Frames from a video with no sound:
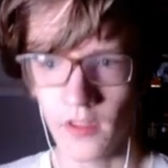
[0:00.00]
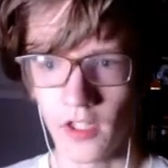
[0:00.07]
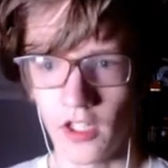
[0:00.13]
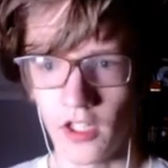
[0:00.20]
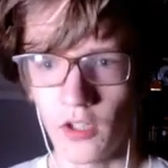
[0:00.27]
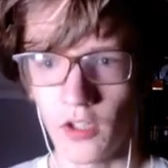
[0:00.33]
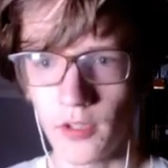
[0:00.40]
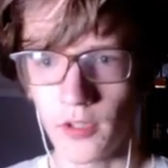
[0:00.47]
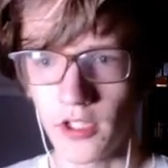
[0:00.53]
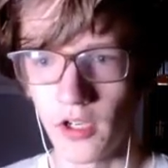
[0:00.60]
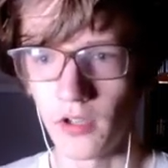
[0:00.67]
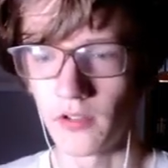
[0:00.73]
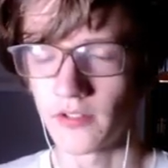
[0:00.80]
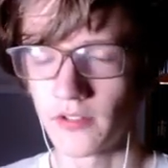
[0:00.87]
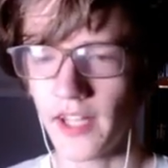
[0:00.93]
Here we
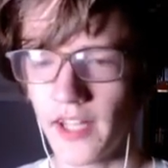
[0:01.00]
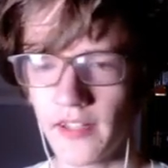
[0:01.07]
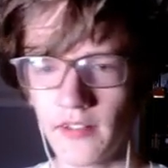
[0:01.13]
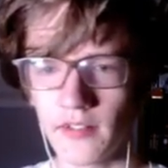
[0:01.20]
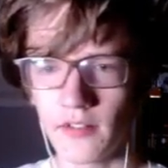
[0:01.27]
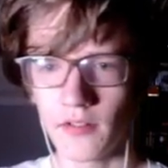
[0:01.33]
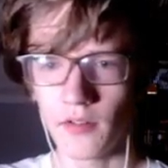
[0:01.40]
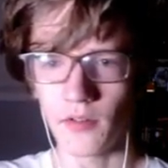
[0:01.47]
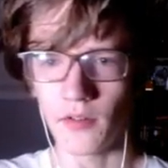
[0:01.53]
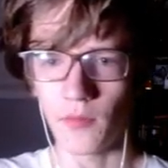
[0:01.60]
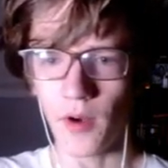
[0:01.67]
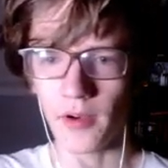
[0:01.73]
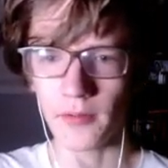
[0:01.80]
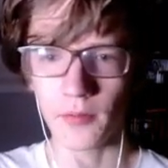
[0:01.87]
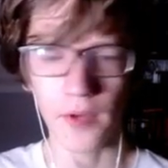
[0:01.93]
go. That uh,
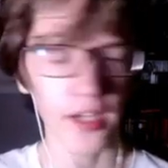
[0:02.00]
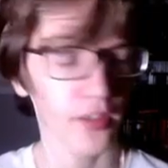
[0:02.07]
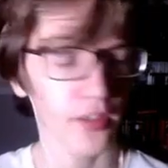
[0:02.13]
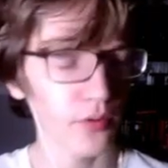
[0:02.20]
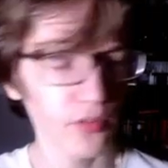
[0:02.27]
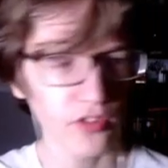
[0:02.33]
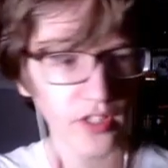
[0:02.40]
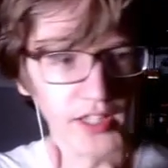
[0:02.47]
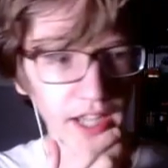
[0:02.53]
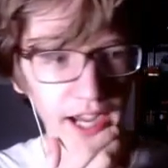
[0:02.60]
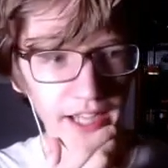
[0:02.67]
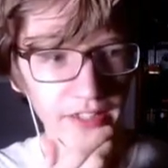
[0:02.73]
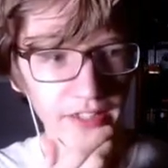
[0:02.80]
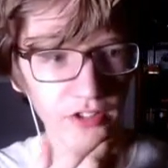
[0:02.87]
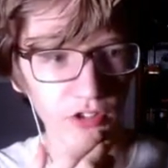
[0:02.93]
welcome to Raccoon City.
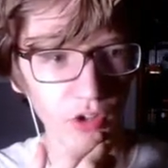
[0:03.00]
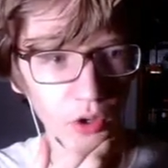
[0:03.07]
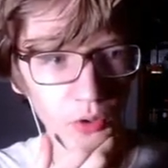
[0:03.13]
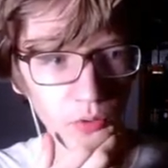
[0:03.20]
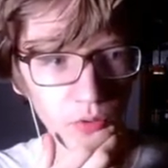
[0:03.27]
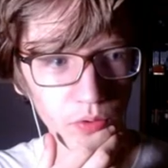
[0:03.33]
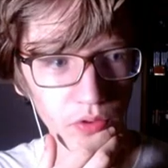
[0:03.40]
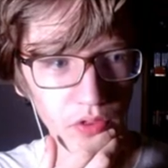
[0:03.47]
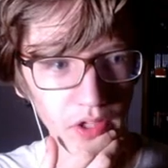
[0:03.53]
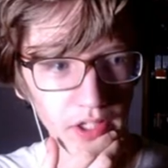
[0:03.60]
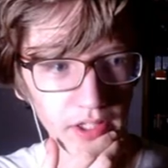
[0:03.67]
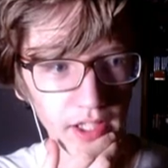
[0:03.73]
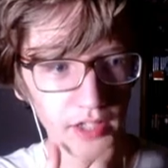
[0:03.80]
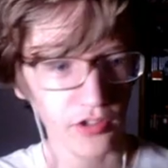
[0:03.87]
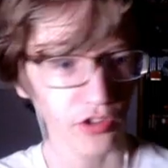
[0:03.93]
I don't
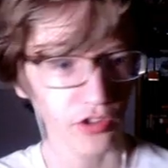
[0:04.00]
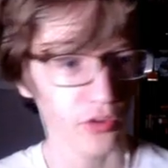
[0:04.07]
think that's a